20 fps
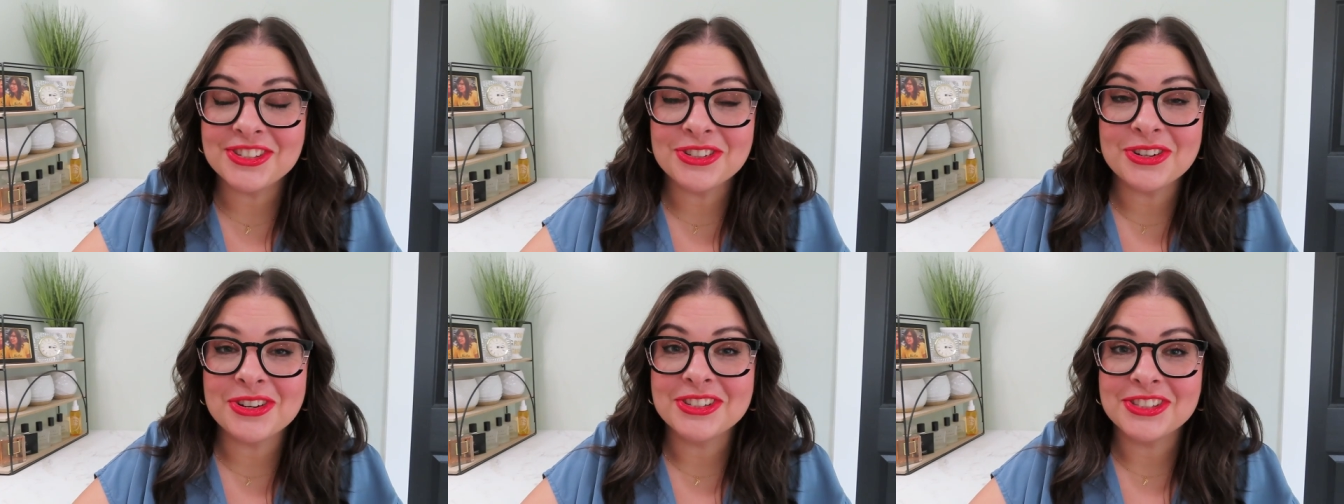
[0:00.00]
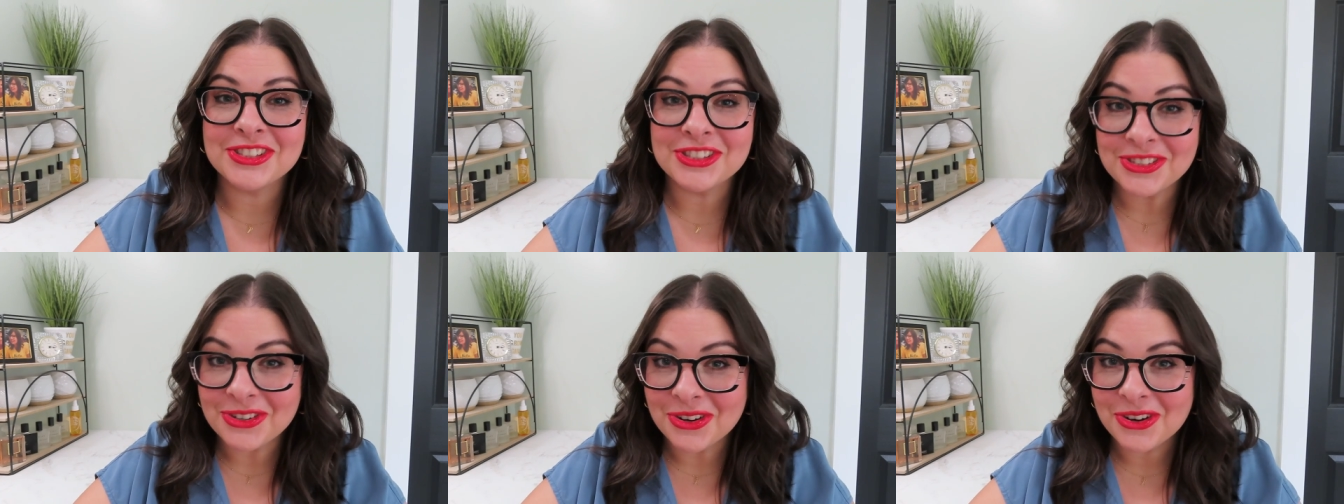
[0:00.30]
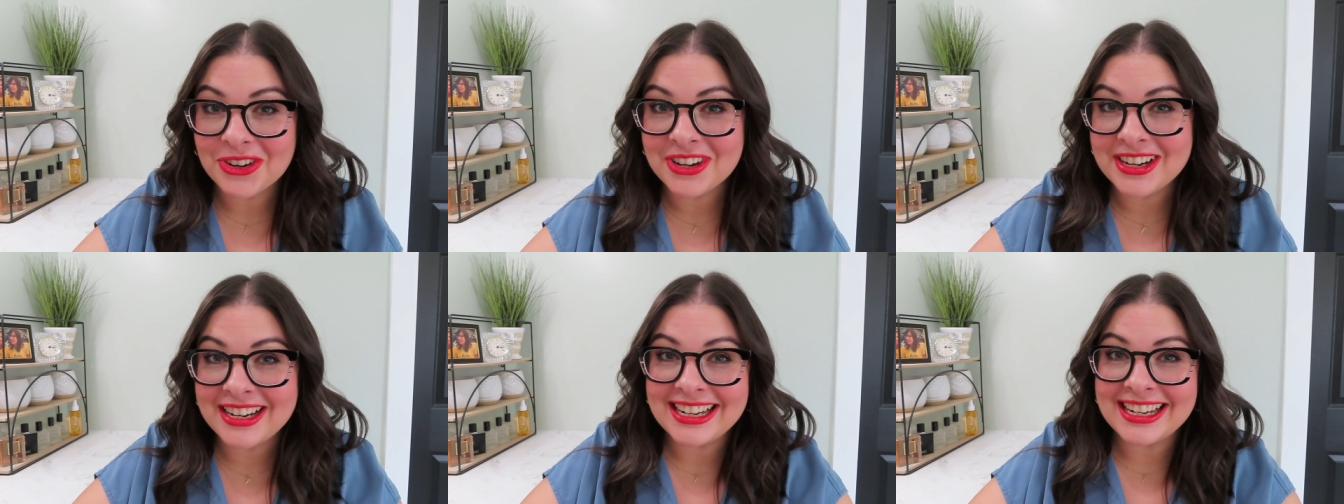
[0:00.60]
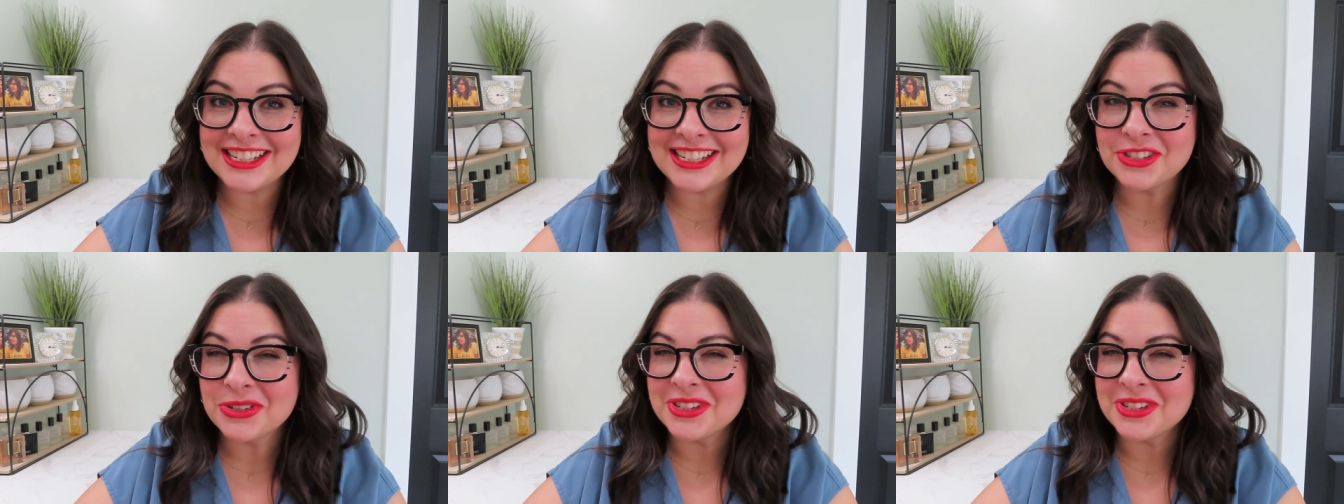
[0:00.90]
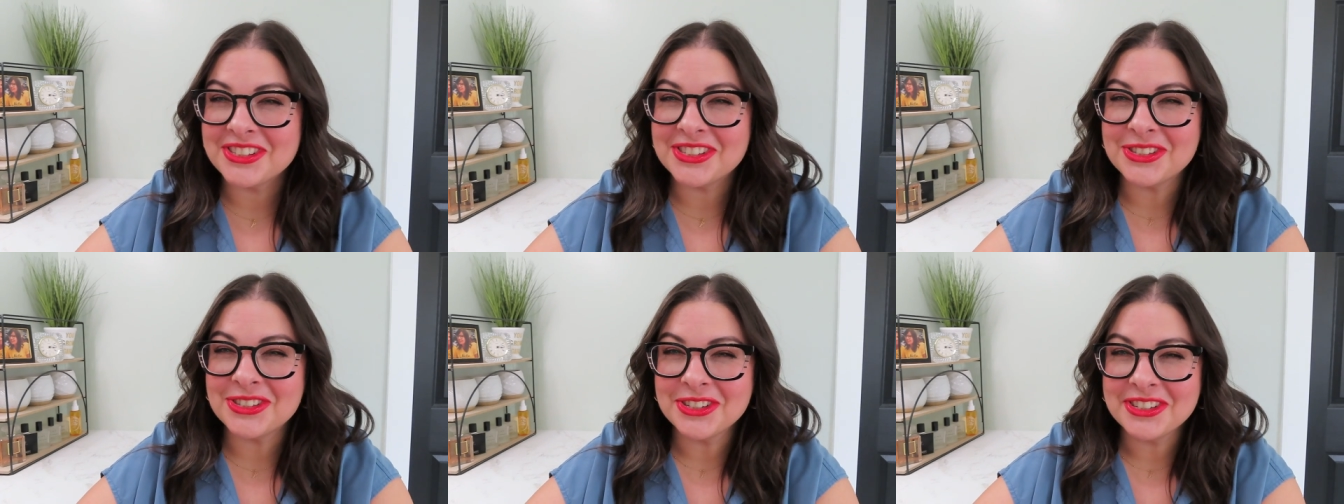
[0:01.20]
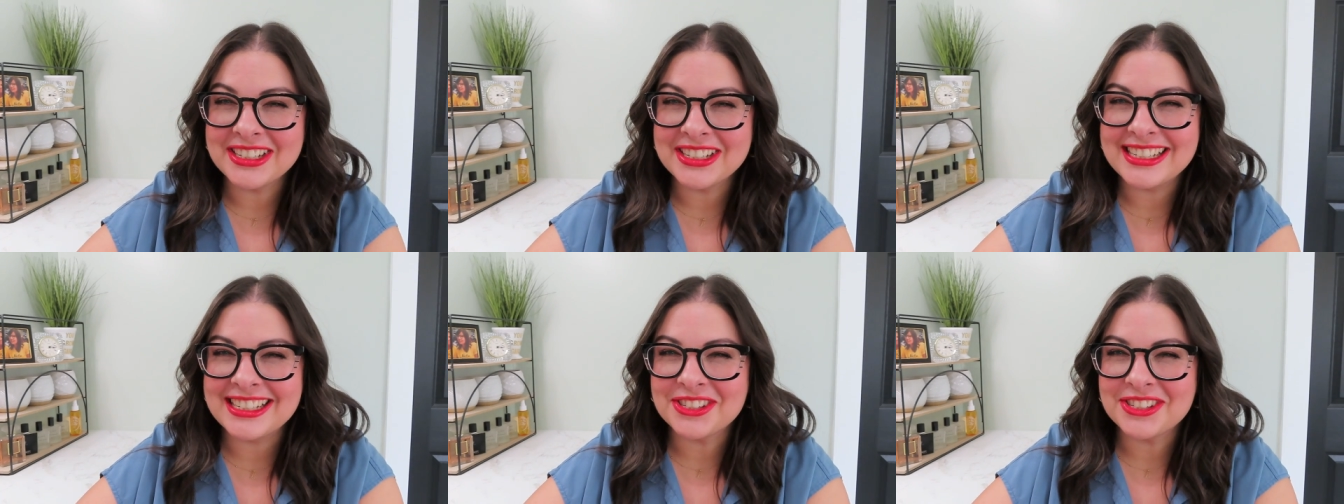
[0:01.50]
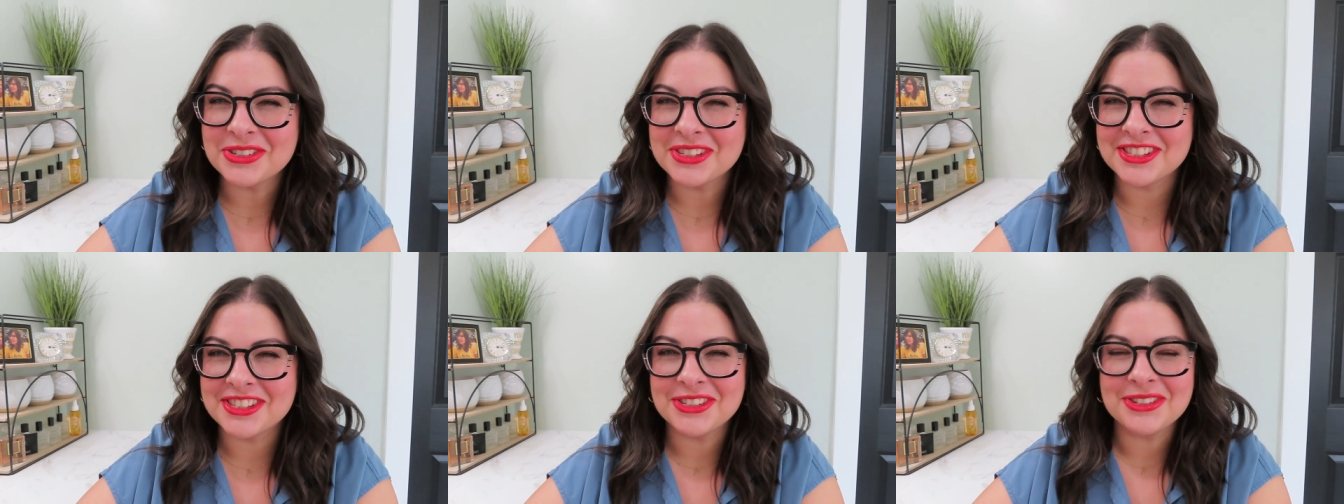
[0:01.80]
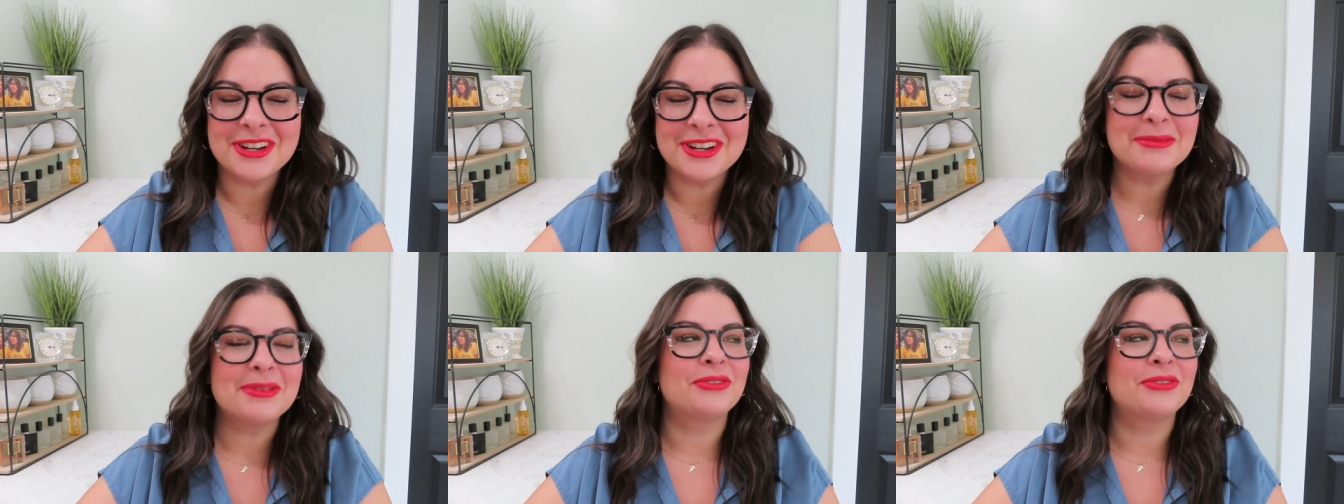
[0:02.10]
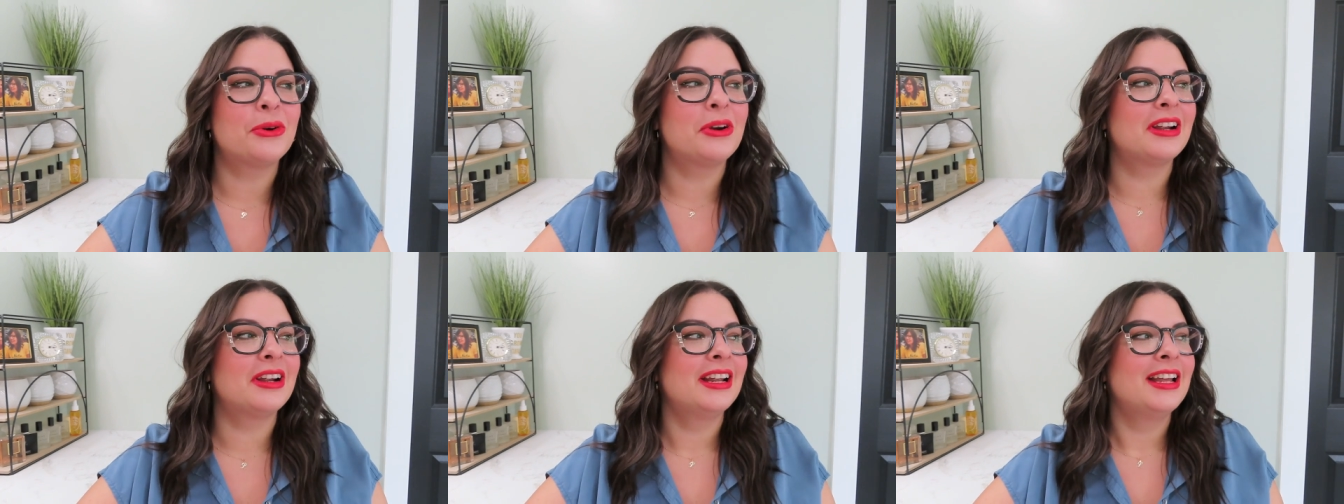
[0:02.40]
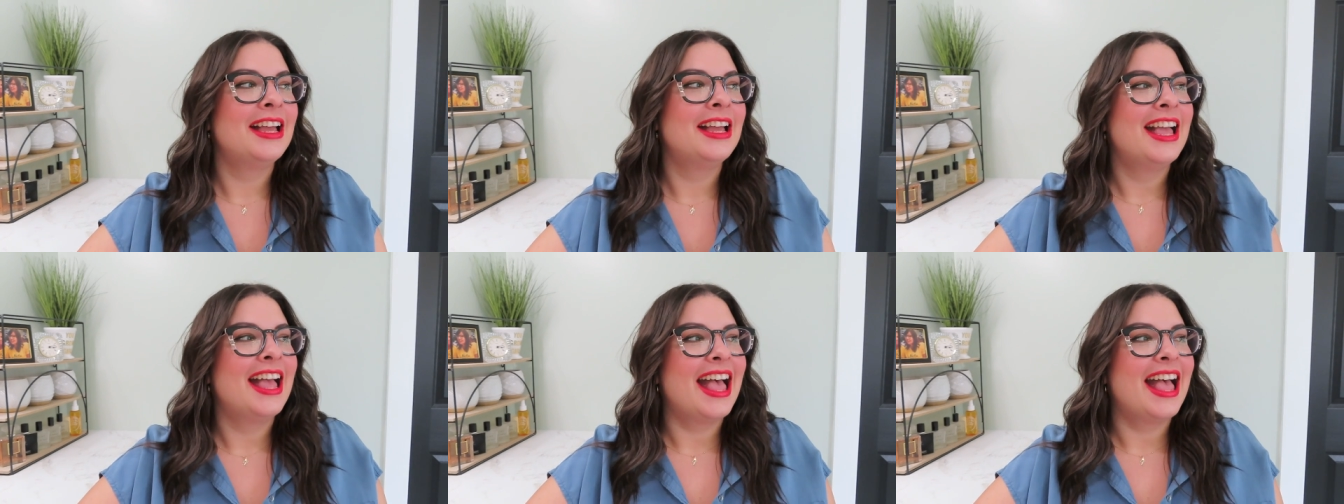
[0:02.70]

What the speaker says: short story before